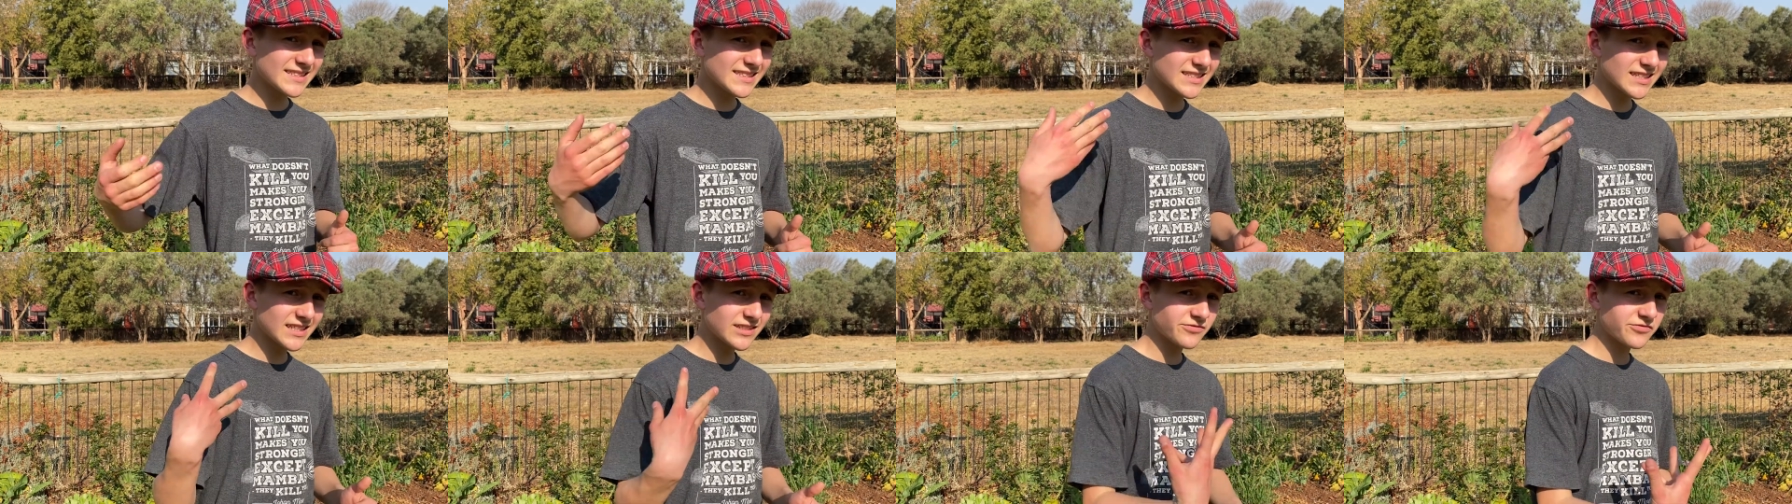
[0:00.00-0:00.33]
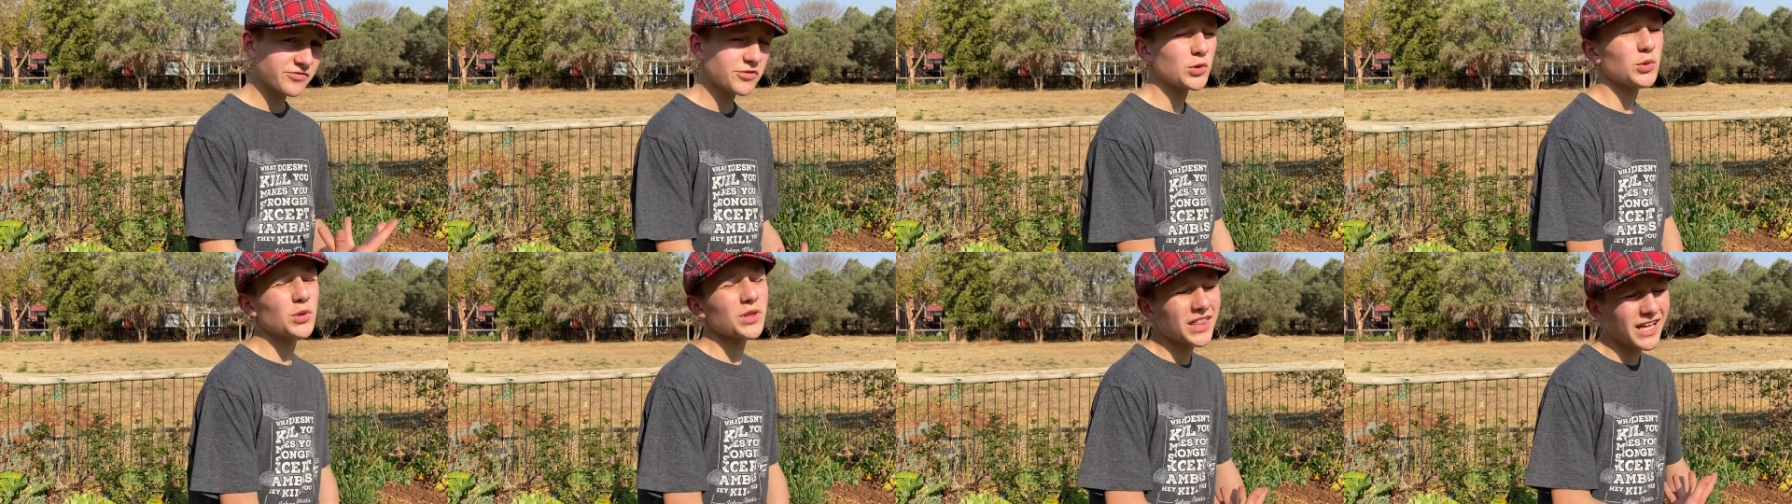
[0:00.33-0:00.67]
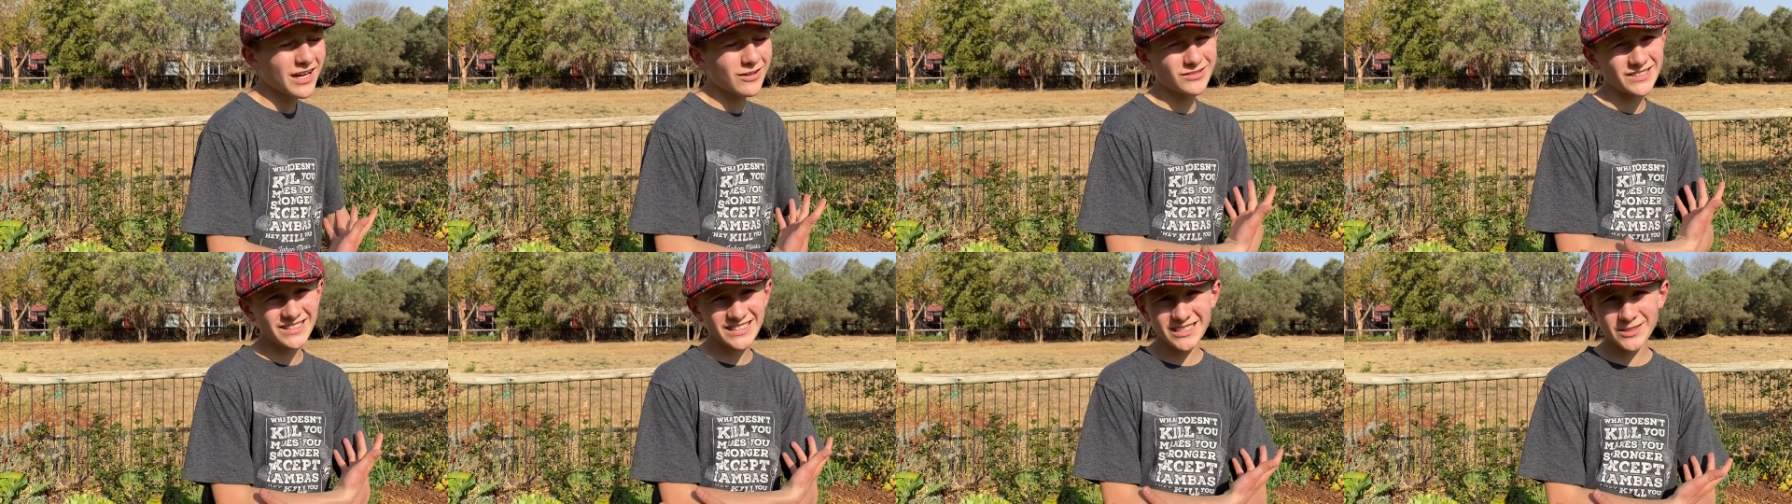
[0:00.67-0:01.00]
than
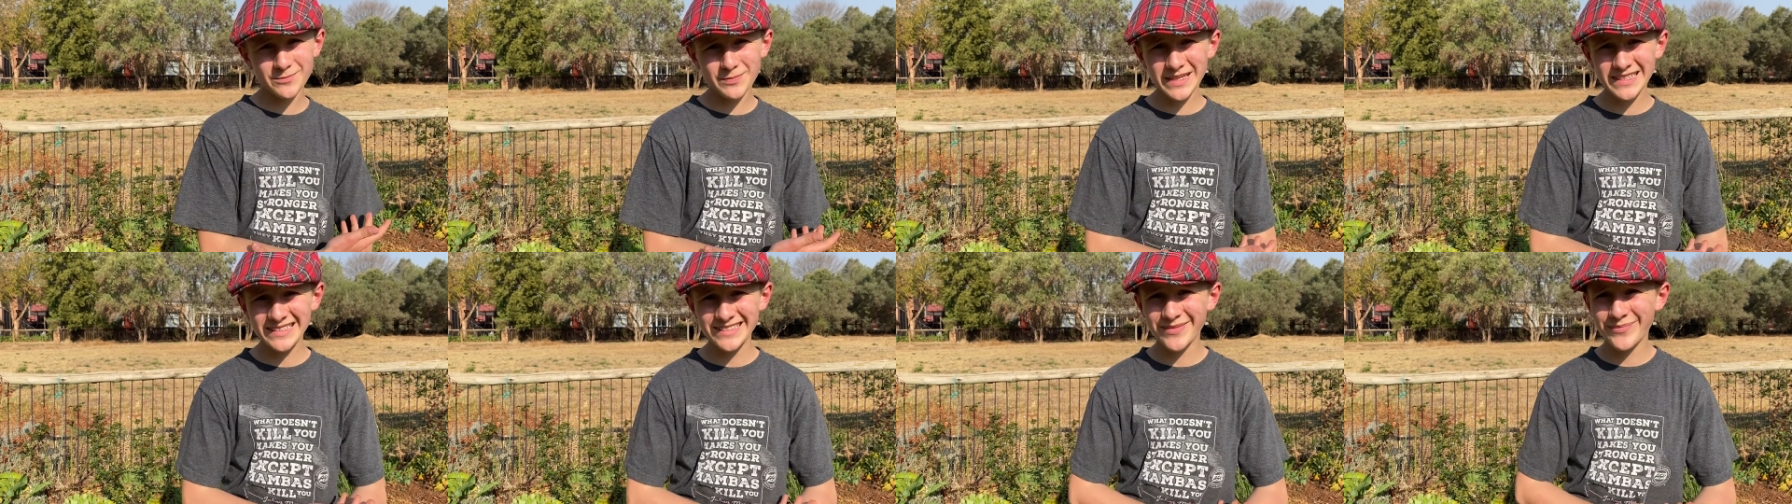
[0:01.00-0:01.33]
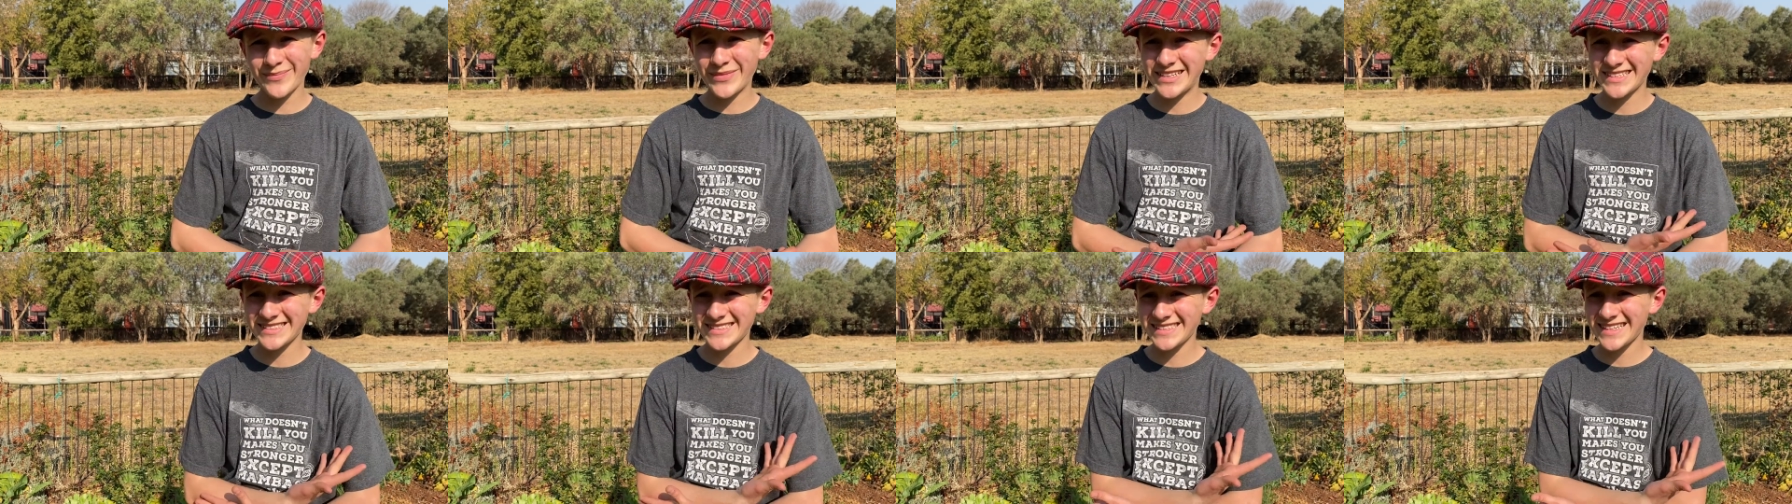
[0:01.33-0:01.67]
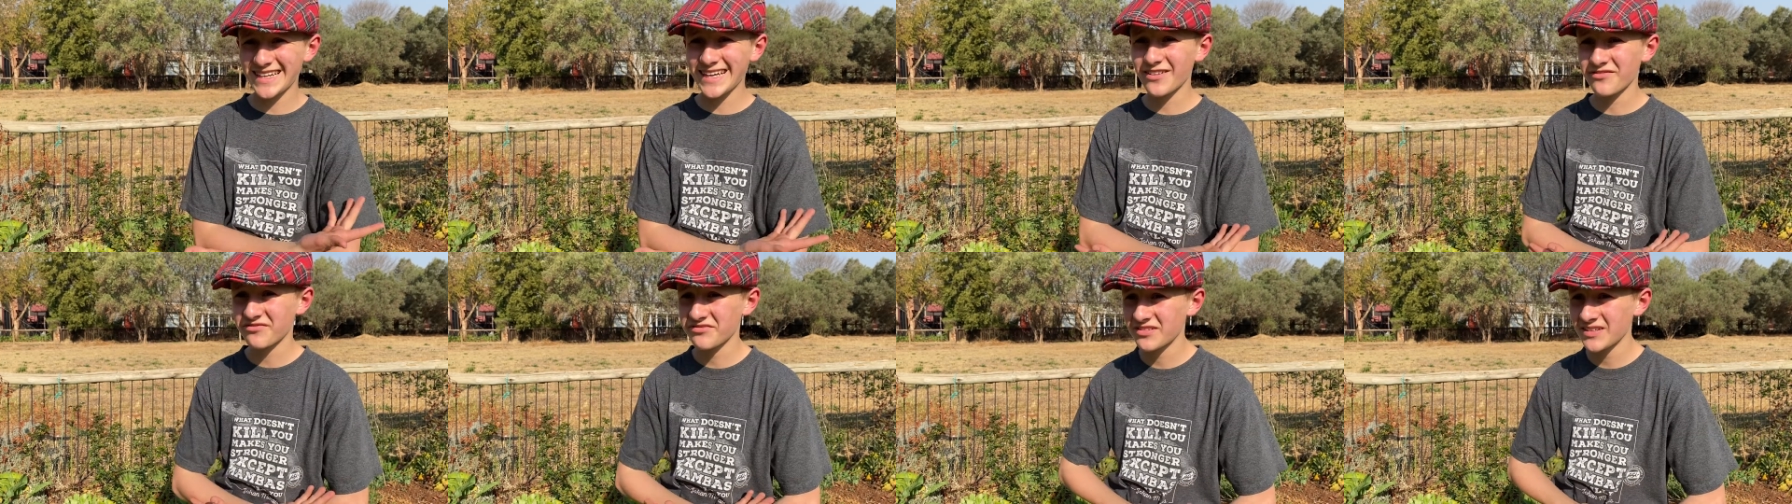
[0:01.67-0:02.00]
4,000 specimens
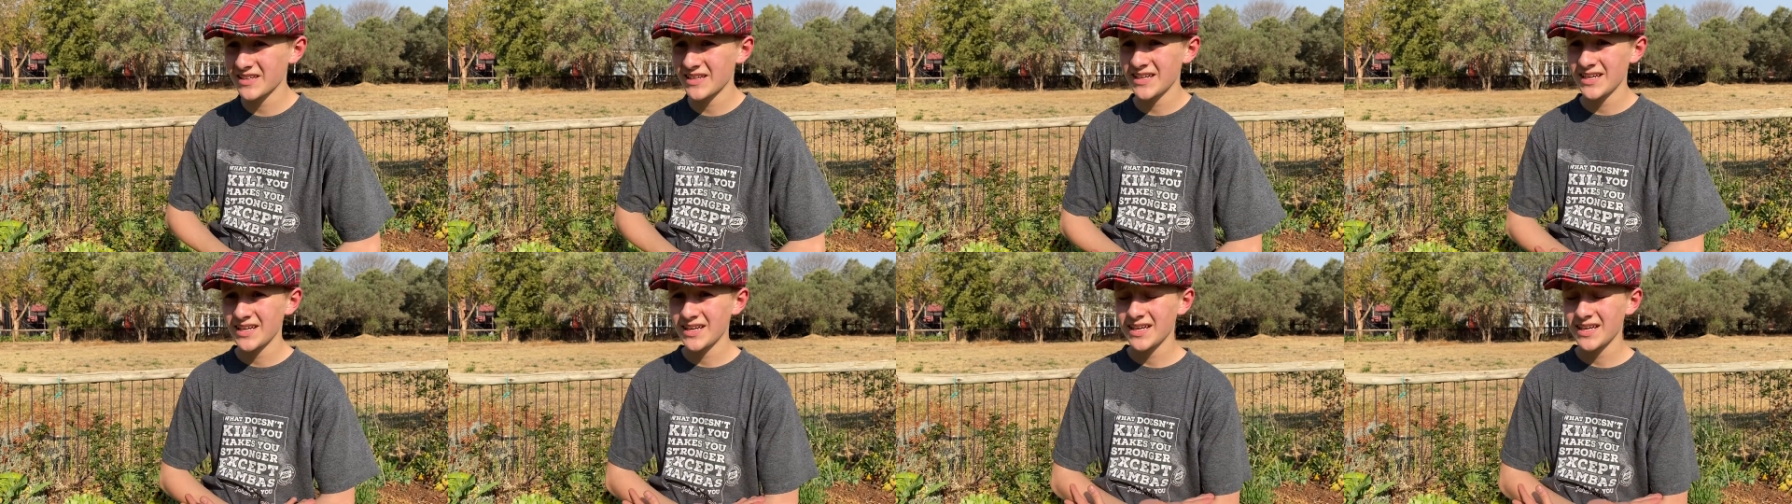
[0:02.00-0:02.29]
left.